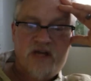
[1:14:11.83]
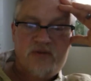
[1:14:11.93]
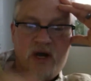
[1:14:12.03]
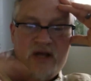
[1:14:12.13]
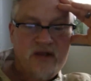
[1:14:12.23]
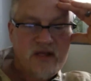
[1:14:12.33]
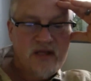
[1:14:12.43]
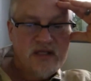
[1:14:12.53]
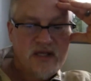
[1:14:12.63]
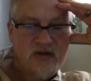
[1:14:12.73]
why I think
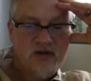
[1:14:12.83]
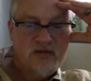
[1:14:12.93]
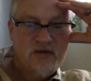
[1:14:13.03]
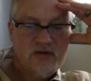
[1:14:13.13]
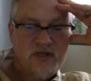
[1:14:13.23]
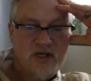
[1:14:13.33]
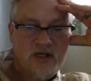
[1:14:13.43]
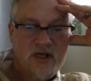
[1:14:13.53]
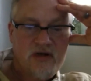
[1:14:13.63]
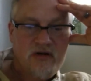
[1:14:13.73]
they said you're supposed to
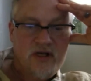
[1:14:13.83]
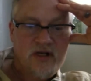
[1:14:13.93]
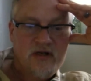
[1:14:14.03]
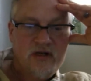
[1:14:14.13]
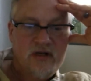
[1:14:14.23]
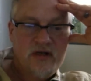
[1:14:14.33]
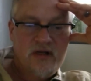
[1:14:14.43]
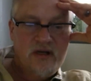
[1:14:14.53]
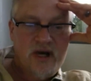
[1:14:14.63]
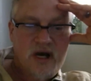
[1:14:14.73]
enter in
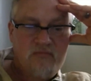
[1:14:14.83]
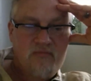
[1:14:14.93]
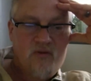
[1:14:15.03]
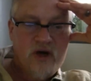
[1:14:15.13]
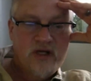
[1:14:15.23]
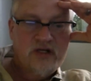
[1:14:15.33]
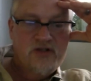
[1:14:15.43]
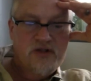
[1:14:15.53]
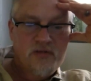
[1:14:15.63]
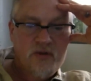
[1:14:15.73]
one
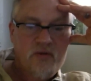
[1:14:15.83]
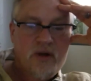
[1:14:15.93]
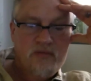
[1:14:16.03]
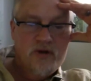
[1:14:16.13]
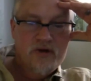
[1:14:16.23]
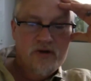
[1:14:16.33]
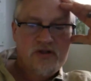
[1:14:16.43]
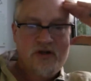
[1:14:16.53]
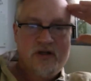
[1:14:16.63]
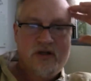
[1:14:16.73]
consumer, one
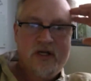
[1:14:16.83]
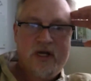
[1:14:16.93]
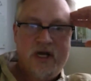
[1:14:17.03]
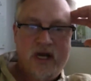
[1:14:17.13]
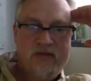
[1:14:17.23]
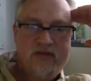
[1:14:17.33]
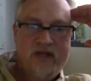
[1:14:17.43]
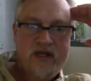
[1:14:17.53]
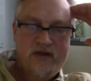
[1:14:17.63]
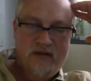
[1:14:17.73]
producer, and
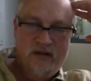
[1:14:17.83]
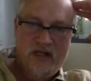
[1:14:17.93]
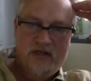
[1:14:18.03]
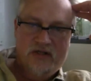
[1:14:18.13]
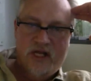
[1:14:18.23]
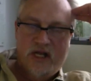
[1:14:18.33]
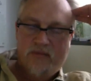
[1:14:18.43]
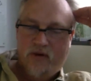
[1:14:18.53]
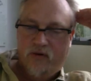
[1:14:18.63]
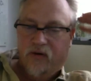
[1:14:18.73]
then set up
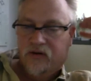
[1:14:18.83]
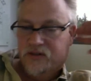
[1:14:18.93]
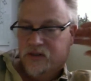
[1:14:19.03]
the roles.